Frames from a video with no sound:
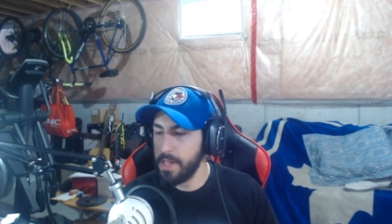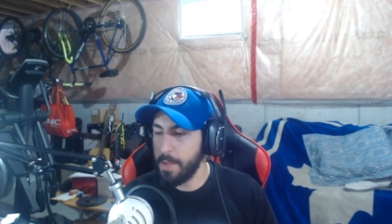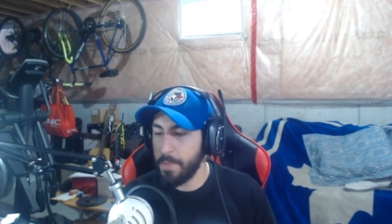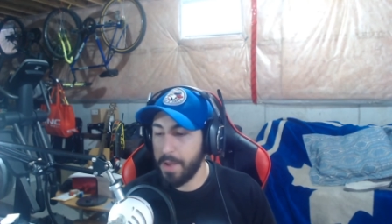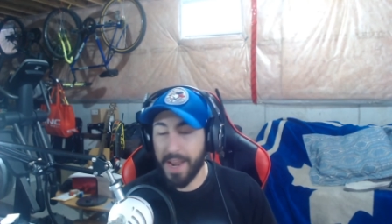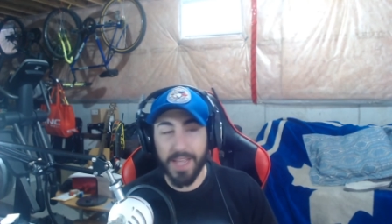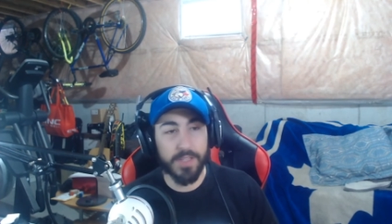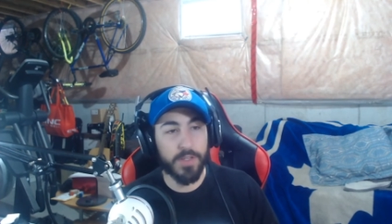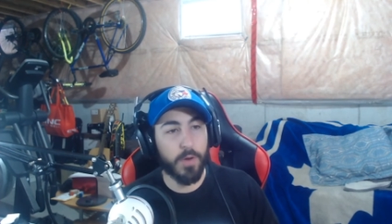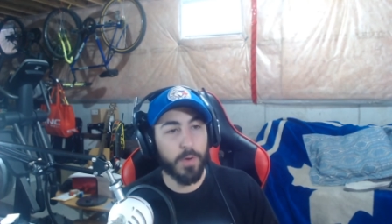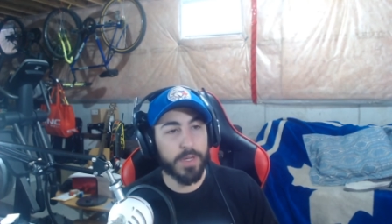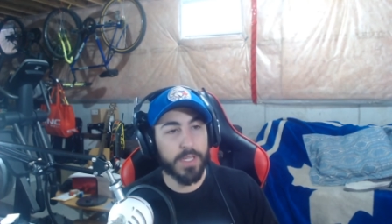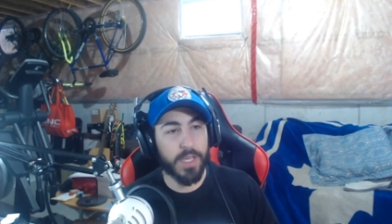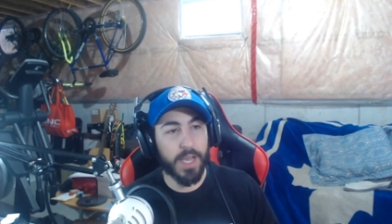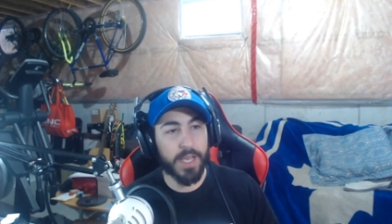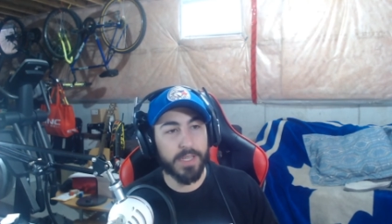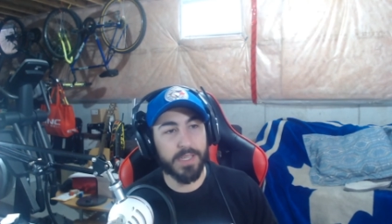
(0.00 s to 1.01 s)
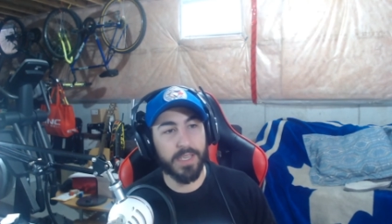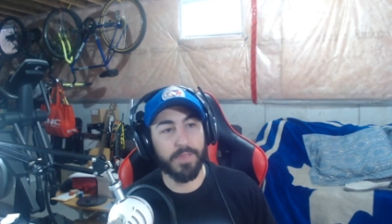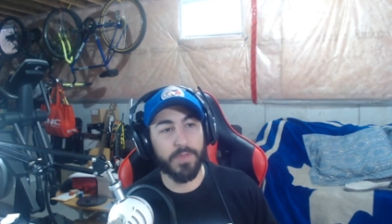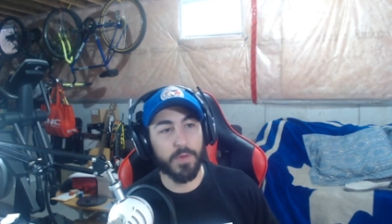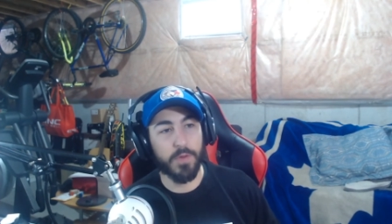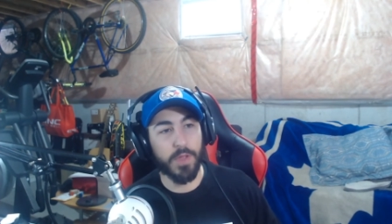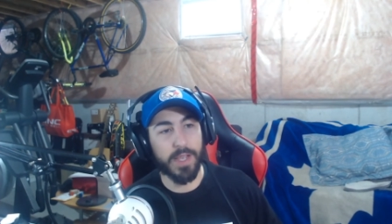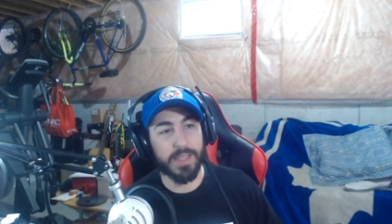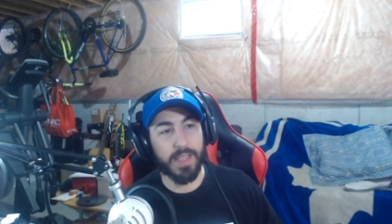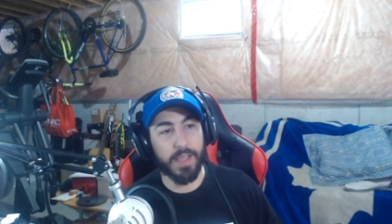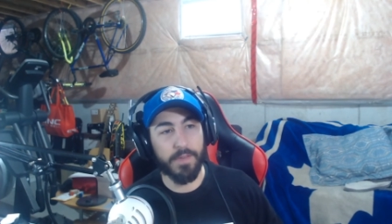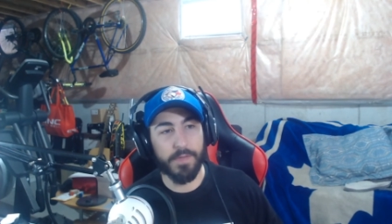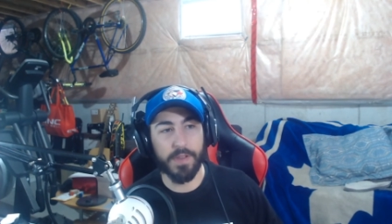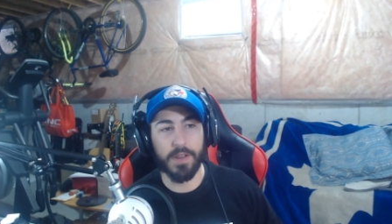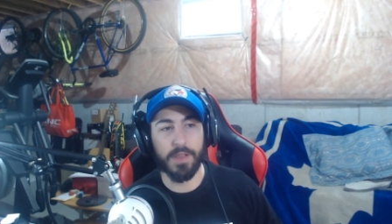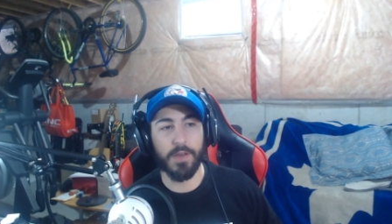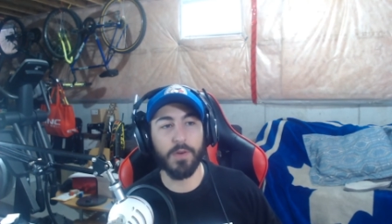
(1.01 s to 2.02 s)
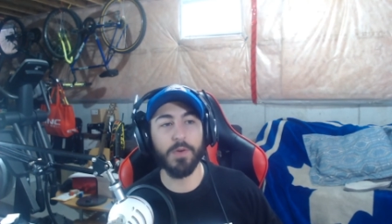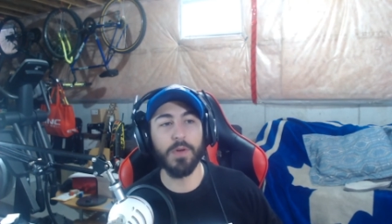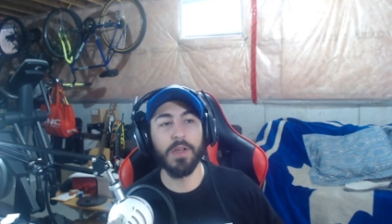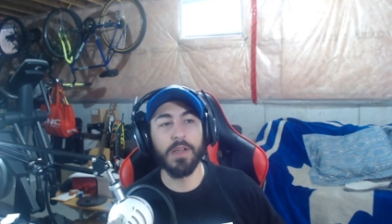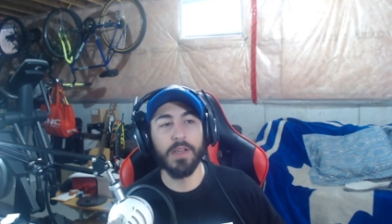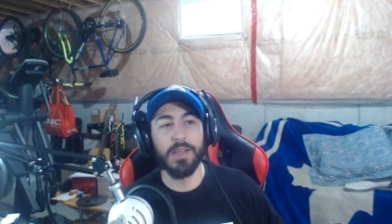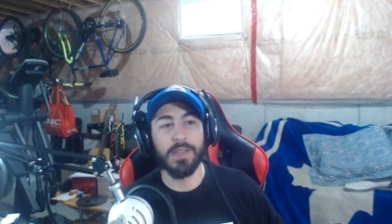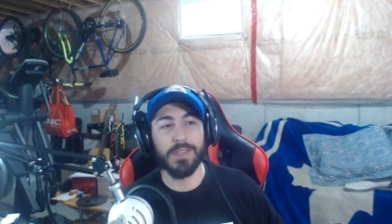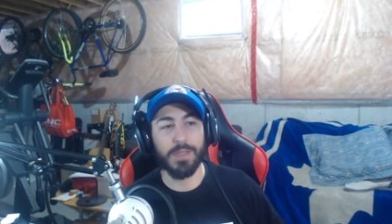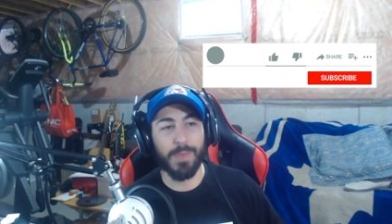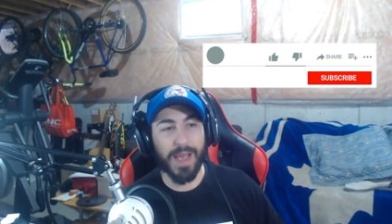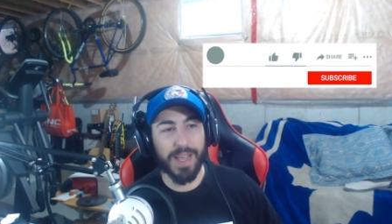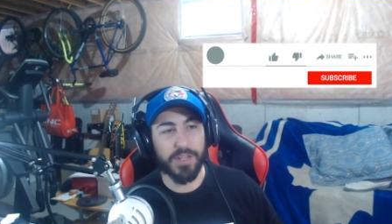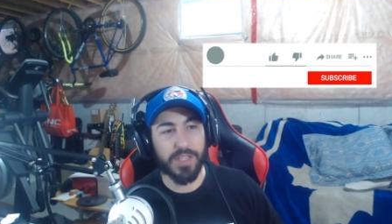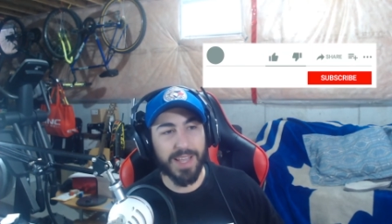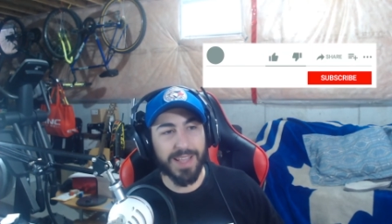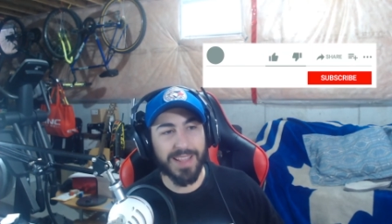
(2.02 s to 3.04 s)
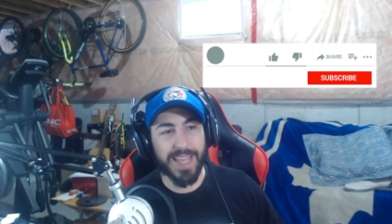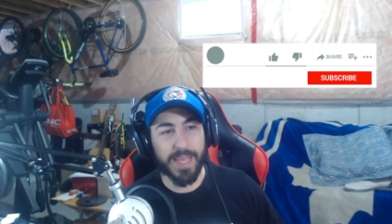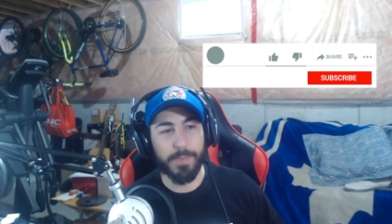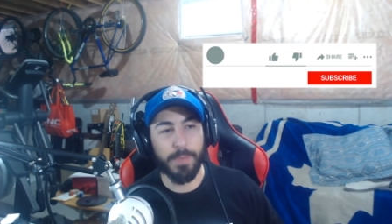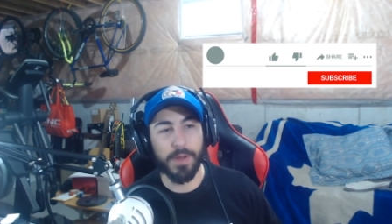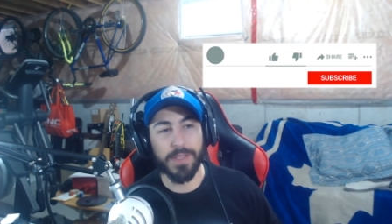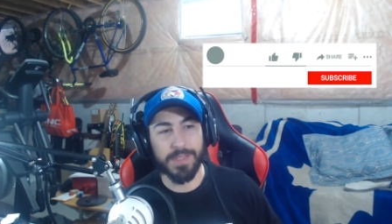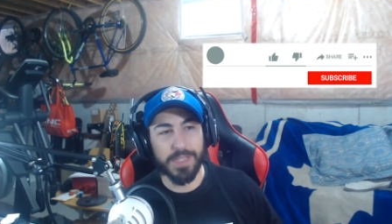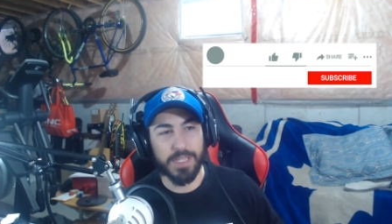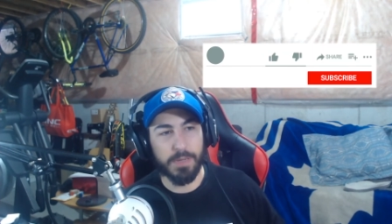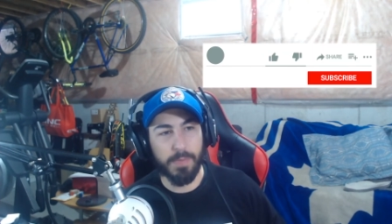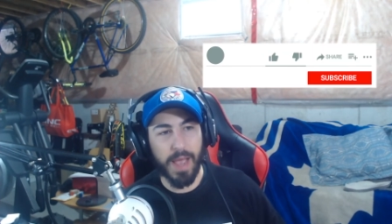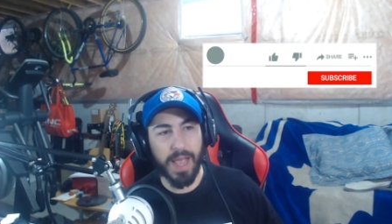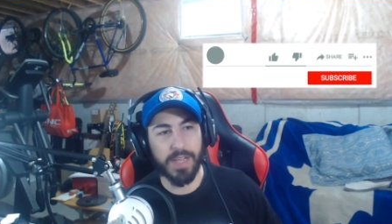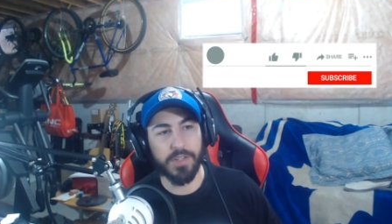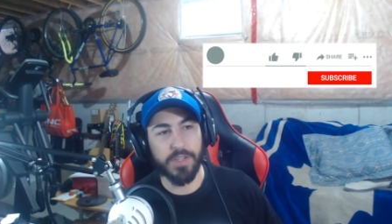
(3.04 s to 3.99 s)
But as always, guys, if you like that video, smash that like button, smash the